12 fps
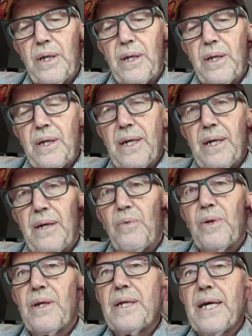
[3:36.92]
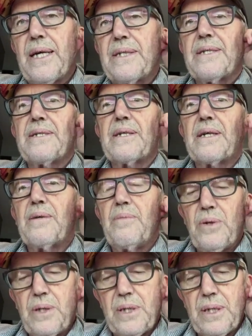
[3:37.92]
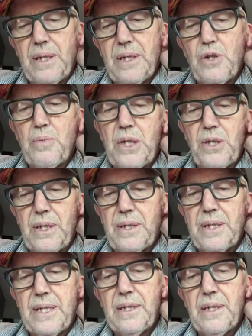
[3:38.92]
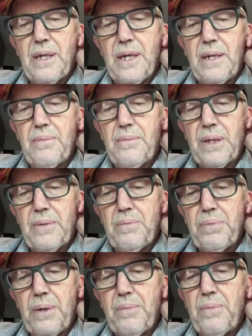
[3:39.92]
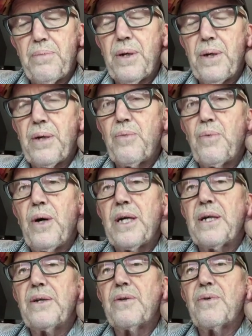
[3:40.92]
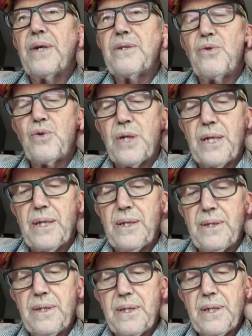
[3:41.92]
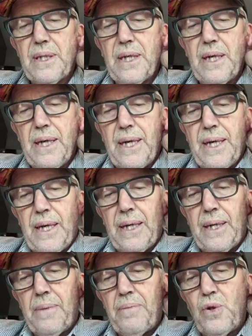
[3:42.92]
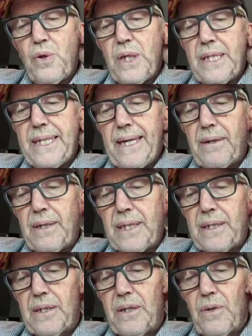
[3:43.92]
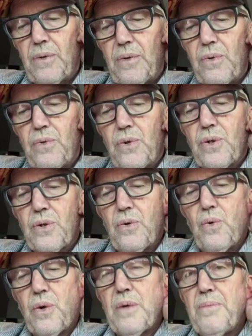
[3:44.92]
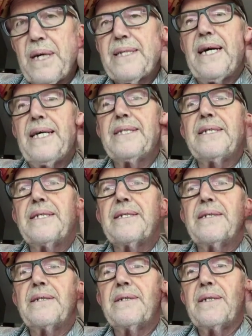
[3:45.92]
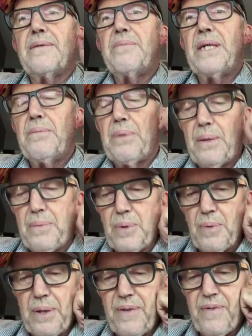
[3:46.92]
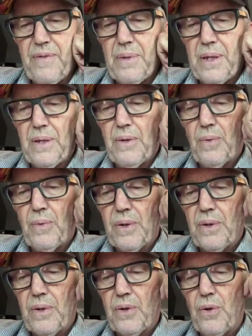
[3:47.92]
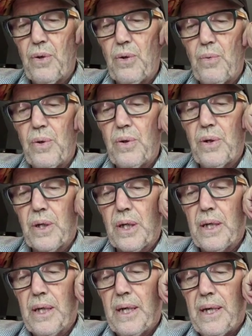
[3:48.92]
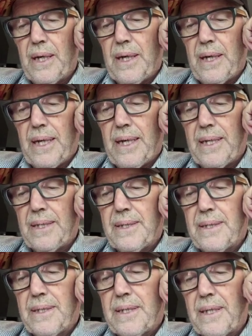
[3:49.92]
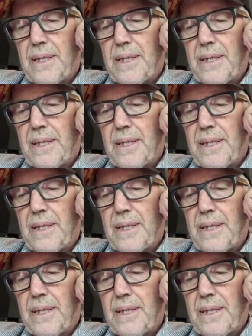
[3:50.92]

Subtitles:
within the artistic community, especially in the South Island, but pretty widely throughout New Zealand. Judy Darrick, who's an Auckland-based artist, and many people will be familiar with her work. And